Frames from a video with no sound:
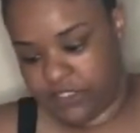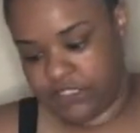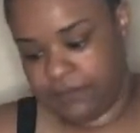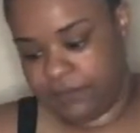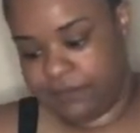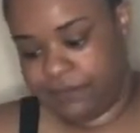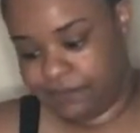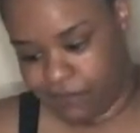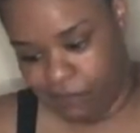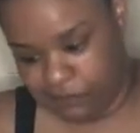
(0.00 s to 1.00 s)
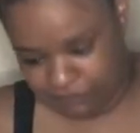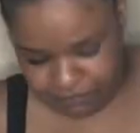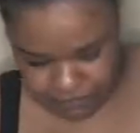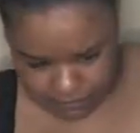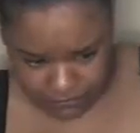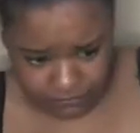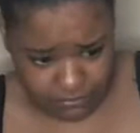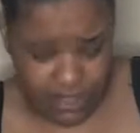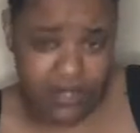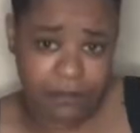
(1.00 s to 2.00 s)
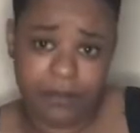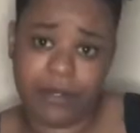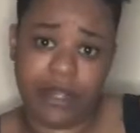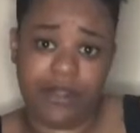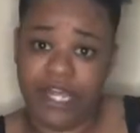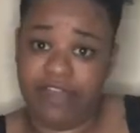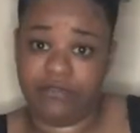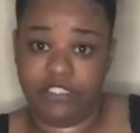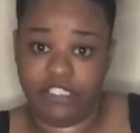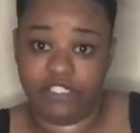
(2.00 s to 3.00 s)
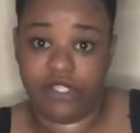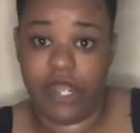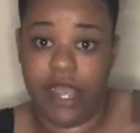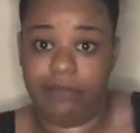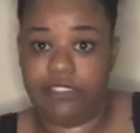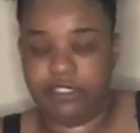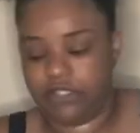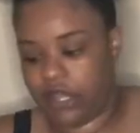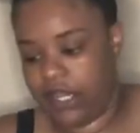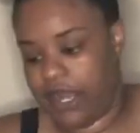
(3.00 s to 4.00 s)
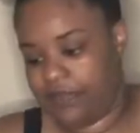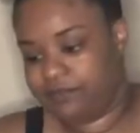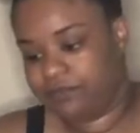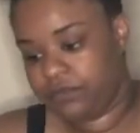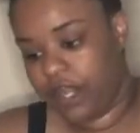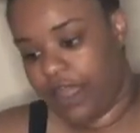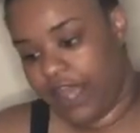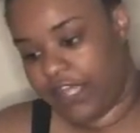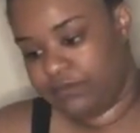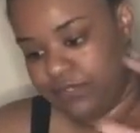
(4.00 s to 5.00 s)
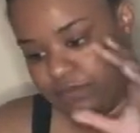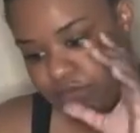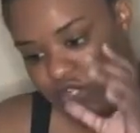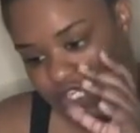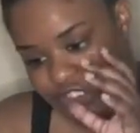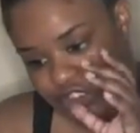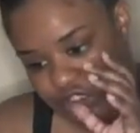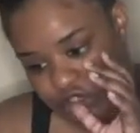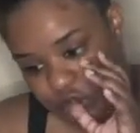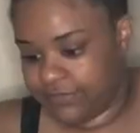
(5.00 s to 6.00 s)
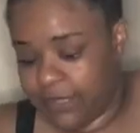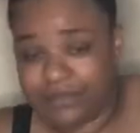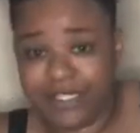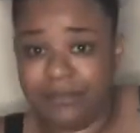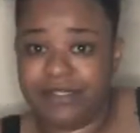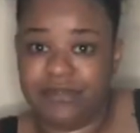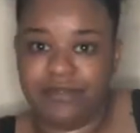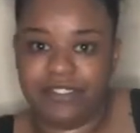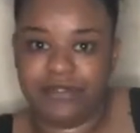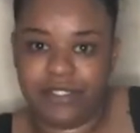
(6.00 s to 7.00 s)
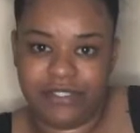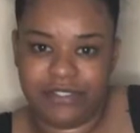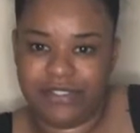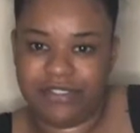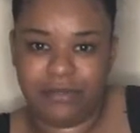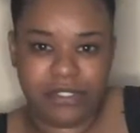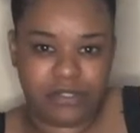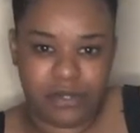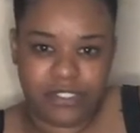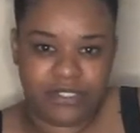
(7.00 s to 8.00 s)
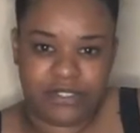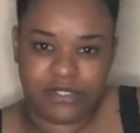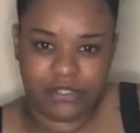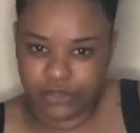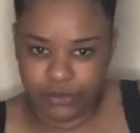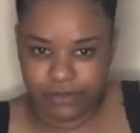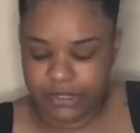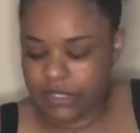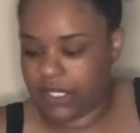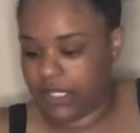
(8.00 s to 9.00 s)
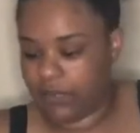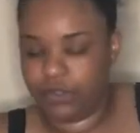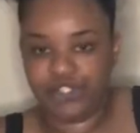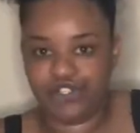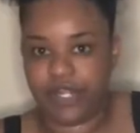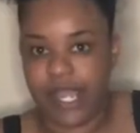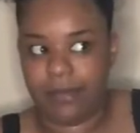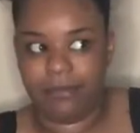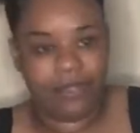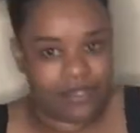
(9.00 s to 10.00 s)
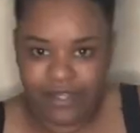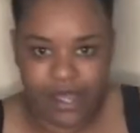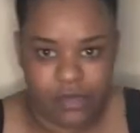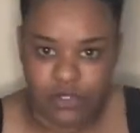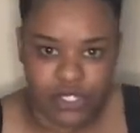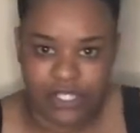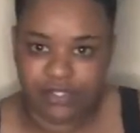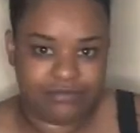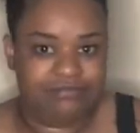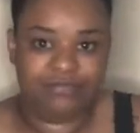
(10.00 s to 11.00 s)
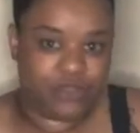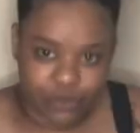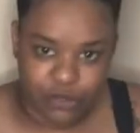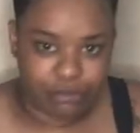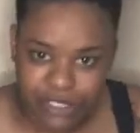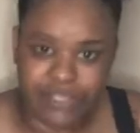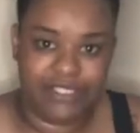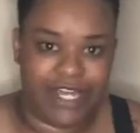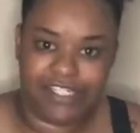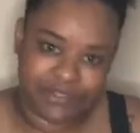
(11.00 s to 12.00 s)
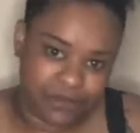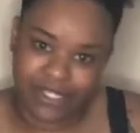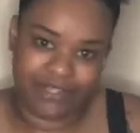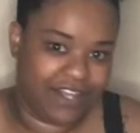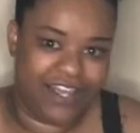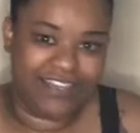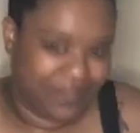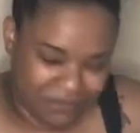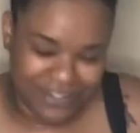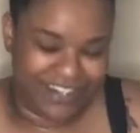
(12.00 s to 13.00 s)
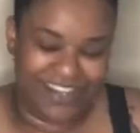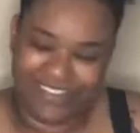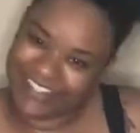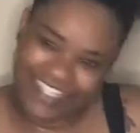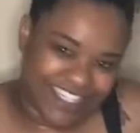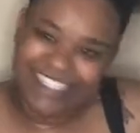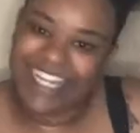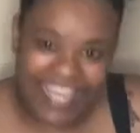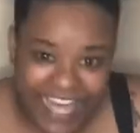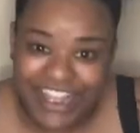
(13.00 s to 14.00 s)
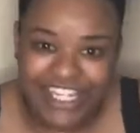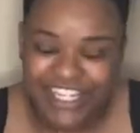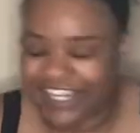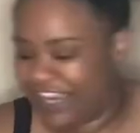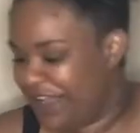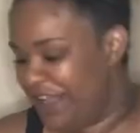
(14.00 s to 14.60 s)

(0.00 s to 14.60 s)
some of the people that I already have on Instagram and all of that asked me some questions. I'm skipping some of these questions because some of these questions are stupid. Like, what's your name? I'm Unique, the real plus size queen. Like, come on now, get it together.